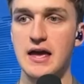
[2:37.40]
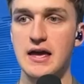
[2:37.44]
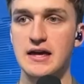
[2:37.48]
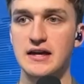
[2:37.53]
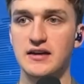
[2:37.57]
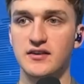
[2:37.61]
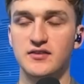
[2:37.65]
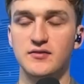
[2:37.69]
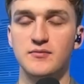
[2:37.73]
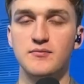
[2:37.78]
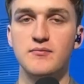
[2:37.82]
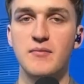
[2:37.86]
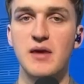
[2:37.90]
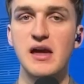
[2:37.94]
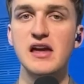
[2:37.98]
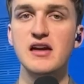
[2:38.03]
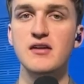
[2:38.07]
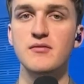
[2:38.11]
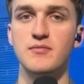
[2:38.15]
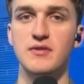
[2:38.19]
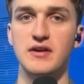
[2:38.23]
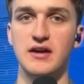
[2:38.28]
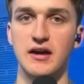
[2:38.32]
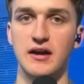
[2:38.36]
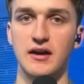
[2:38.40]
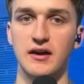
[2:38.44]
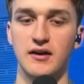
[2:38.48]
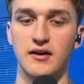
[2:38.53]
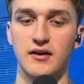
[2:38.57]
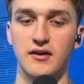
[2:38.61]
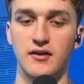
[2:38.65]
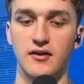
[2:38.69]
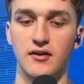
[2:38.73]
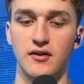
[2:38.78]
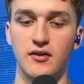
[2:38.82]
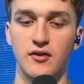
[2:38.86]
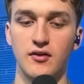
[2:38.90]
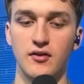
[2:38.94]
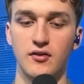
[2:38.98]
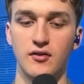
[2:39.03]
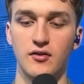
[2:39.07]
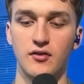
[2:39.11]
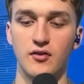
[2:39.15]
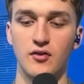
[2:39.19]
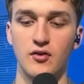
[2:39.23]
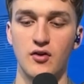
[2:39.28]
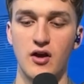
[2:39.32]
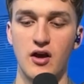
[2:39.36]
is maybe
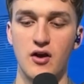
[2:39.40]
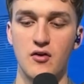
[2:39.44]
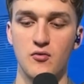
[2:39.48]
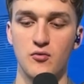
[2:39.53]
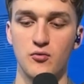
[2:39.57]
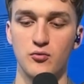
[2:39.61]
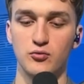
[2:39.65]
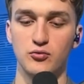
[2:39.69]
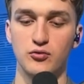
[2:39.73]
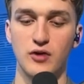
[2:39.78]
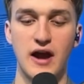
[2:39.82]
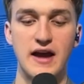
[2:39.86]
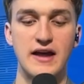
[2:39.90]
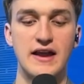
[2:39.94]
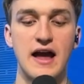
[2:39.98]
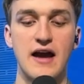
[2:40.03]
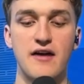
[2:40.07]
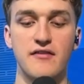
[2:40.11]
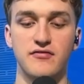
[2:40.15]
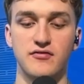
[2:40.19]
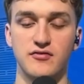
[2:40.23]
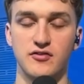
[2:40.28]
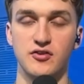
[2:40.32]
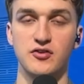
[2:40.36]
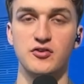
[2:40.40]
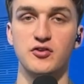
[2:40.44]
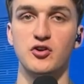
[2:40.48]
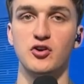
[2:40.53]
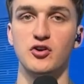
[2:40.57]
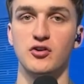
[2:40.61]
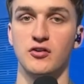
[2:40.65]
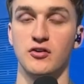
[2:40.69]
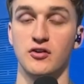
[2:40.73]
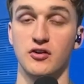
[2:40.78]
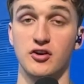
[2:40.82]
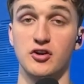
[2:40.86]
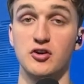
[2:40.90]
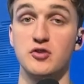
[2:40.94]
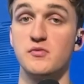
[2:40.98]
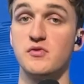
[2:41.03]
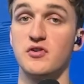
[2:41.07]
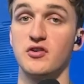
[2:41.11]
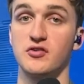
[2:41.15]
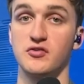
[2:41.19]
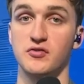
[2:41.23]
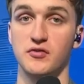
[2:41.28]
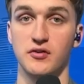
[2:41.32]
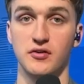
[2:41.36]
right after her, her
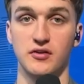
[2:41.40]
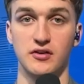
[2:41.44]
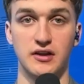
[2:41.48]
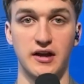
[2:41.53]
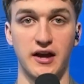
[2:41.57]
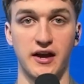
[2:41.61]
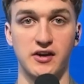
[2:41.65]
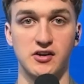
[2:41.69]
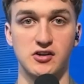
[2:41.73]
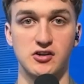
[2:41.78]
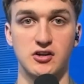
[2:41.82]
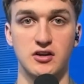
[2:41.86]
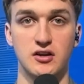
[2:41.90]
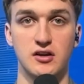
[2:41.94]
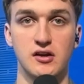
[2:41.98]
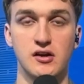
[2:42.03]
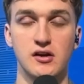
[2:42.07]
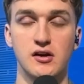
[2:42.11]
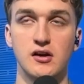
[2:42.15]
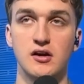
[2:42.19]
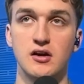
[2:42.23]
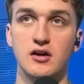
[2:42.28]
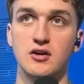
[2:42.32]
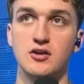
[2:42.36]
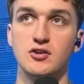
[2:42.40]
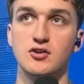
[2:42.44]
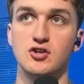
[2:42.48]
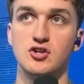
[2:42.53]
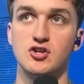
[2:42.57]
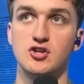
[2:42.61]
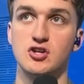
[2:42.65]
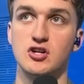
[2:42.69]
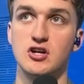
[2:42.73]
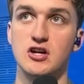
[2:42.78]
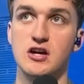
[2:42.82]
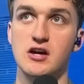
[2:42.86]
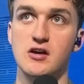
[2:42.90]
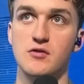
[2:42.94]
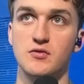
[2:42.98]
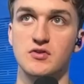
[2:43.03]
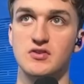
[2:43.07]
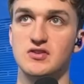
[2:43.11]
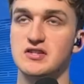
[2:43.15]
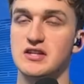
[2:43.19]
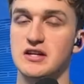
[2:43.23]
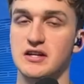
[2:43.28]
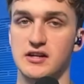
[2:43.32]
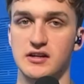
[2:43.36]
gubernatorial election, she
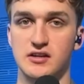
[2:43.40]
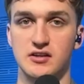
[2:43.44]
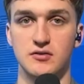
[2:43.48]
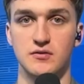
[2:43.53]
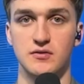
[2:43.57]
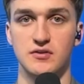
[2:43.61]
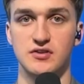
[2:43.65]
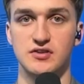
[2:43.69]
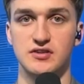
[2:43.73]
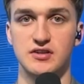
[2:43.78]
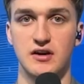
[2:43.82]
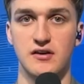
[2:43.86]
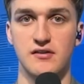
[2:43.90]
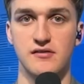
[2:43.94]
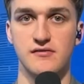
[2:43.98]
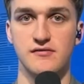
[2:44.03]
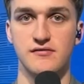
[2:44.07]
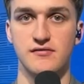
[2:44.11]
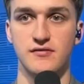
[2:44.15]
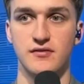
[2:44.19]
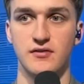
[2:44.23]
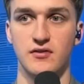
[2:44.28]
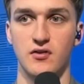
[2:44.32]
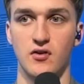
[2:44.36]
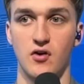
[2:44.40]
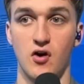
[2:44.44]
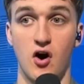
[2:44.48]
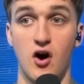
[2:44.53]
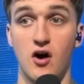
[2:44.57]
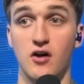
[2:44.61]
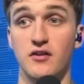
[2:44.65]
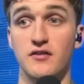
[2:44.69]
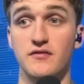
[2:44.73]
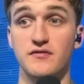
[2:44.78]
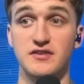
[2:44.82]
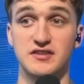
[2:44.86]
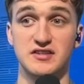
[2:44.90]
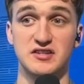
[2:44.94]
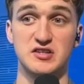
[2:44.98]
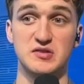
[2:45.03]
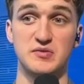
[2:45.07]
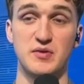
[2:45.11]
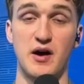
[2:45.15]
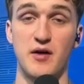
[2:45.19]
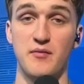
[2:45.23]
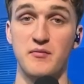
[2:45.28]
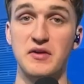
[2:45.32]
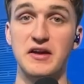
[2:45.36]
was thinking to herself, all of this is
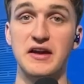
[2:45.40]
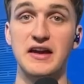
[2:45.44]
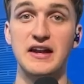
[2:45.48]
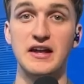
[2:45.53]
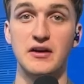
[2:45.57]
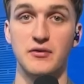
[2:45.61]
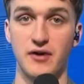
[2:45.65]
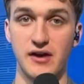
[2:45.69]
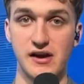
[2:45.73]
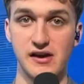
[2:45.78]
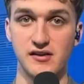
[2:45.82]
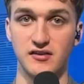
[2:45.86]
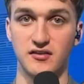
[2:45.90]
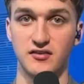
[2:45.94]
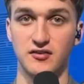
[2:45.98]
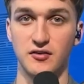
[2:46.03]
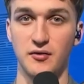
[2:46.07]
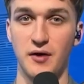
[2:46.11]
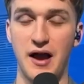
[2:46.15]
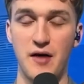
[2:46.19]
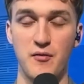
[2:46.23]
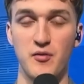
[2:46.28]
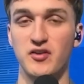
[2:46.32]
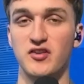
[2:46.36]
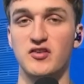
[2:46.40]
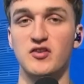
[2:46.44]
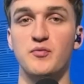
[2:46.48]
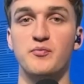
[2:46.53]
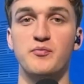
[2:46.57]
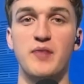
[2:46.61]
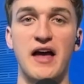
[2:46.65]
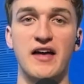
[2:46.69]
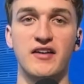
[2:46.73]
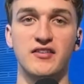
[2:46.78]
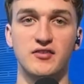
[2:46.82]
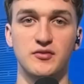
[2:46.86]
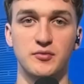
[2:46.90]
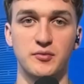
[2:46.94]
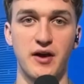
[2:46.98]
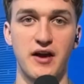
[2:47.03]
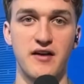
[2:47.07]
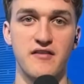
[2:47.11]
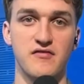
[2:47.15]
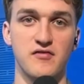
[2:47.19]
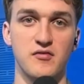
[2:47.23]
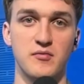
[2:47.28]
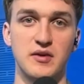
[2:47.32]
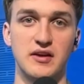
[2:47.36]
about me anyway. So, what's the best
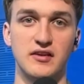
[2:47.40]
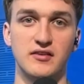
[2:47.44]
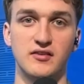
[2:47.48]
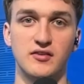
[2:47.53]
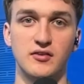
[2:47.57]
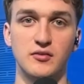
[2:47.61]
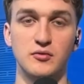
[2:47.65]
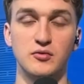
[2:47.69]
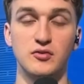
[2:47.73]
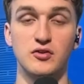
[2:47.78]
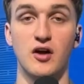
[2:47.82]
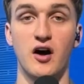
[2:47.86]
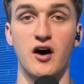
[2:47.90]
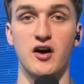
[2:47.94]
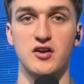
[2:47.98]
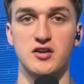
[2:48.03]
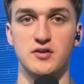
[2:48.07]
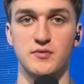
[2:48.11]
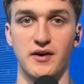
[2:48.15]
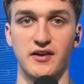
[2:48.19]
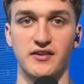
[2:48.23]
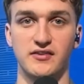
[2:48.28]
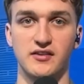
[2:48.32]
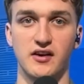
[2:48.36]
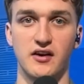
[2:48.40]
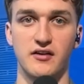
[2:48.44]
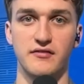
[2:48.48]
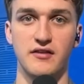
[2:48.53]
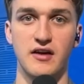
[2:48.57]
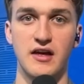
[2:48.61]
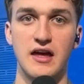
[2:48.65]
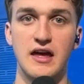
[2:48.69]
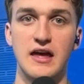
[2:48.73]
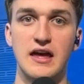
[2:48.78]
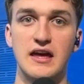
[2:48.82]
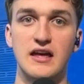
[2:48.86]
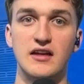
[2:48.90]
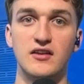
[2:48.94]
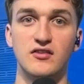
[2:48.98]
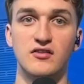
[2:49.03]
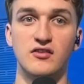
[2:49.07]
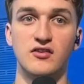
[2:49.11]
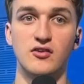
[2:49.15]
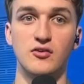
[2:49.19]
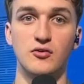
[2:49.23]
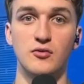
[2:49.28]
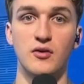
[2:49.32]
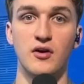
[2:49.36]
way for me to launch myself
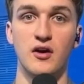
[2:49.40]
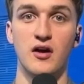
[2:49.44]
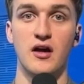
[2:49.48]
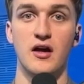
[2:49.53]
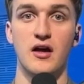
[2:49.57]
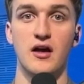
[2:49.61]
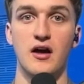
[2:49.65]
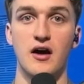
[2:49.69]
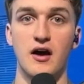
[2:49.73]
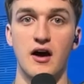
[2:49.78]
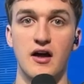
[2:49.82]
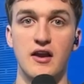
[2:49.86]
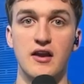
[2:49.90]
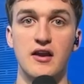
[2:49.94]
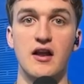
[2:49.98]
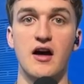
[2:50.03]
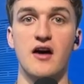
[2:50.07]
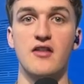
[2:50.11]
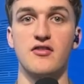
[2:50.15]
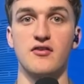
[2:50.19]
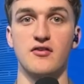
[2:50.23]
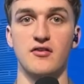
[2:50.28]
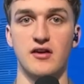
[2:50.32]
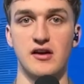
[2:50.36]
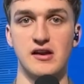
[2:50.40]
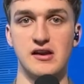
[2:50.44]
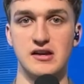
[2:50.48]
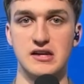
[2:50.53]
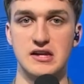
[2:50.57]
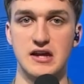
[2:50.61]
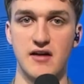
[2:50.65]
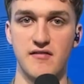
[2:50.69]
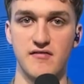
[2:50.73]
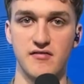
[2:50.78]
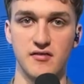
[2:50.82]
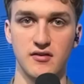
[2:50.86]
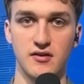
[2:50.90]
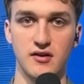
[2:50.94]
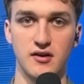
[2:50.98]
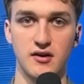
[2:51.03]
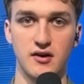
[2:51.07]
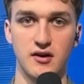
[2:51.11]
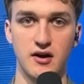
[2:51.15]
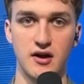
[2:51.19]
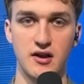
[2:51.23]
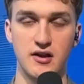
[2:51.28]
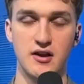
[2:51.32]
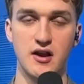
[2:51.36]
into another endeavor,
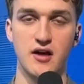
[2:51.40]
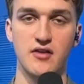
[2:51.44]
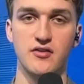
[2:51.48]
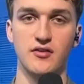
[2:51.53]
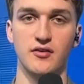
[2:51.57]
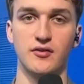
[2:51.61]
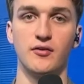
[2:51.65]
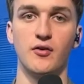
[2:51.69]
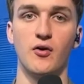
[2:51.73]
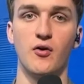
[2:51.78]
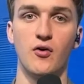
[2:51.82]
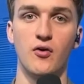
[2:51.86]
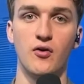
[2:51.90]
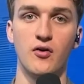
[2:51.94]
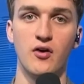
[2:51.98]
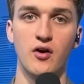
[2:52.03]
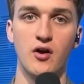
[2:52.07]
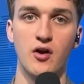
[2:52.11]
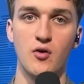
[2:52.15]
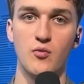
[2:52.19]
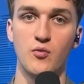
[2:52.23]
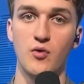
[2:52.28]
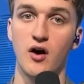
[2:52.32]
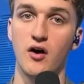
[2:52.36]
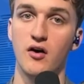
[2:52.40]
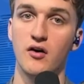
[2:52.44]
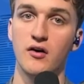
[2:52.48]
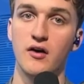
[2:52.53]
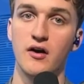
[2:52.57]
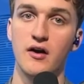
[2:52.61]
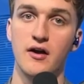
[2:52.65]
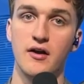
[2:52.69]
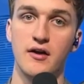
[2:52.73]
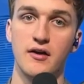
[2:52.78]
another goal? Well,